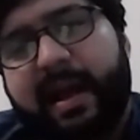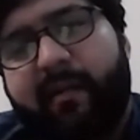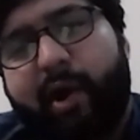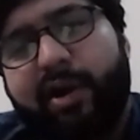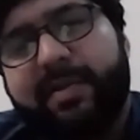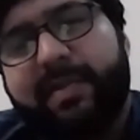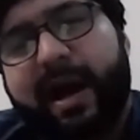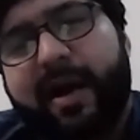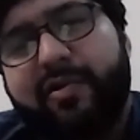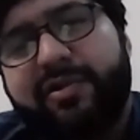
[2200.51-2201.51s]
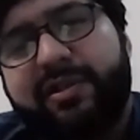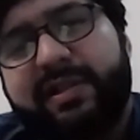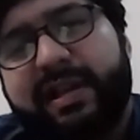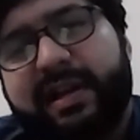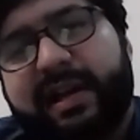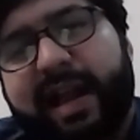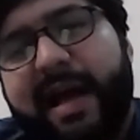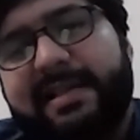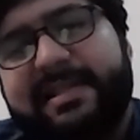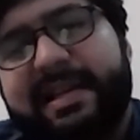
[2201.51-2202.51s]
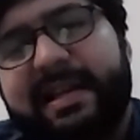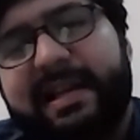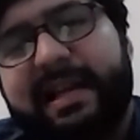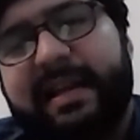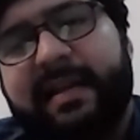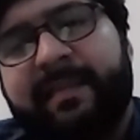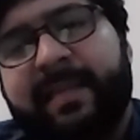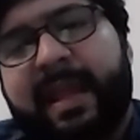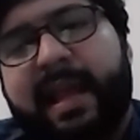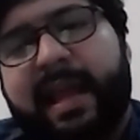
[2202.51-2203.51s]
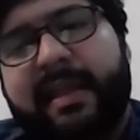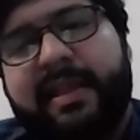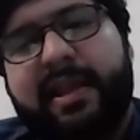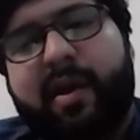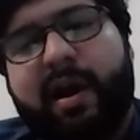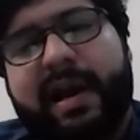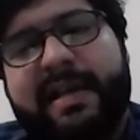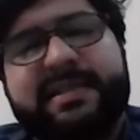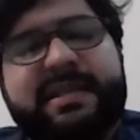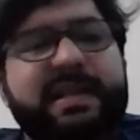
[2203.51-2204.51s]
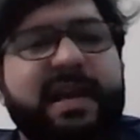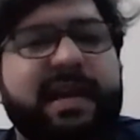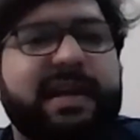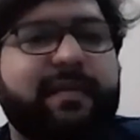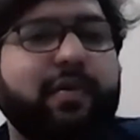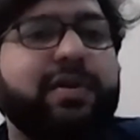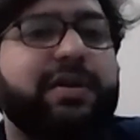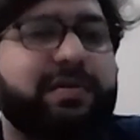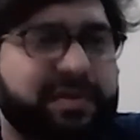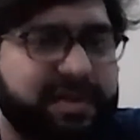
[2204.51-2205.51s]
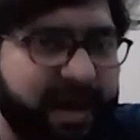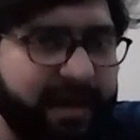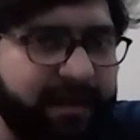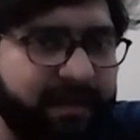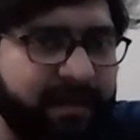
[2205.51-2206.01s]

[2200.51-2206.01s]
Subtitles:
what about the glass ceiling in the organization that are devoted to STEM,